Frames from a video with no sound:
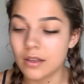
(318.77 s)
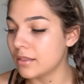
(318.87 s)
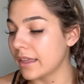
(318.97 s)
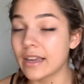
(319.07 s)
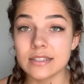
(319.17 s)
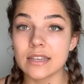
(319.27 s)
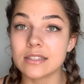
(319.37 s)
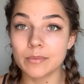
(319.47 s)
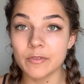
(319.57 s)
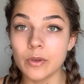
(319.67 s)
Like I said,
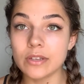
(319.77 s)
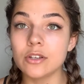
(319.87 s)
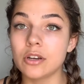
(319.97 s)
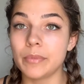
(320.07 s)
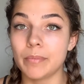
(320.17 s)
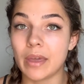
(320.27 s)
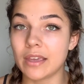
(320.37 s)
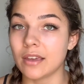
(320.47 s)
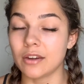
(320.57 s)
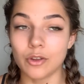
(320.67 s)
some of you guys are going to be
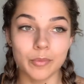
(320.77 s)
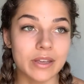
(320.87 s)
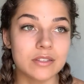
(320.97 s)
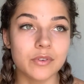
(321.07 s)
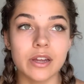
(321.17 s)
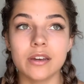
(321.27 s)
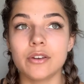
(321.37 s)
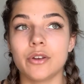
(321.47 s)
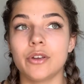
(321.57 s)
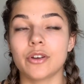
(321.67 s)
making a new best friend,
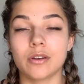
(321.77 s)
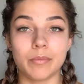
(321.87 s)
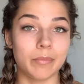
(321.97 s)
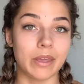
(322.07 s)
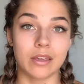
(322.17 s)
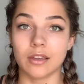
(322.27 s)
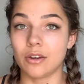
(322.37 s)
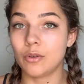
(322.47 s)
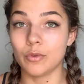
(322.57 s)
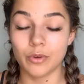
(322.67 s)
or you're going to be making a
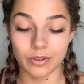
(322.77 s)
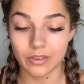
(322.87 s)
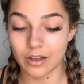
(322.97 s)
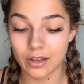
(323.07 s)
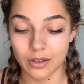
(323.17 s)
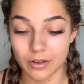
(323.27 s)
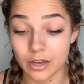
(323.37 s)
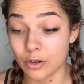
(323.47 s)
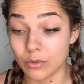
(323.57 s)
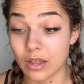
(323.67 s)

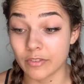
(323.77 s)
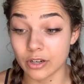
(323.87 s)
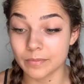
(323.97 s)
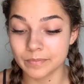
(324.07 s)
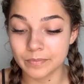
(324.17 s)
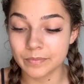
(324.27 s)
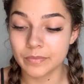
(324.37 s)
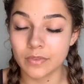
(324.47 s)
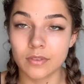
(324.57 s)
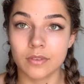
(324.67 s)
new lover
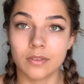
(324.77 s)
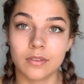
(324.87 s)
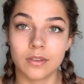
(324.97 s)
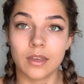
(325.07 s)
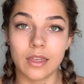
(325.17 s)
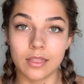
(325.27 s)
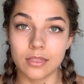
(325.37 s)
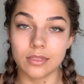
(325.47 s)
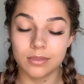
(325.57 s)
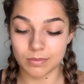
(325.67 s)

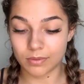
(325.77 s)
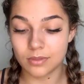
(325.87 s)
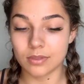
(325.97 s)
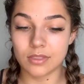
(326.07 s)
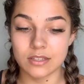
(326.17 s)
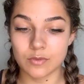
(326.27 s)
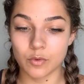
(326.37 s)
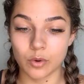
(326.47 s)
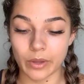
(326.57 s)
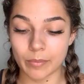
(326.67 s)
in this
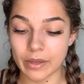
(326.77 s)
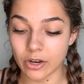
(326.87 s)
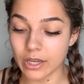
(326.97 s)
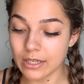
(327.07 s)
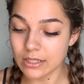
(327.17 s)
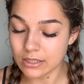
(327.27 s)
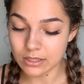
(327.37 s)
4-week period.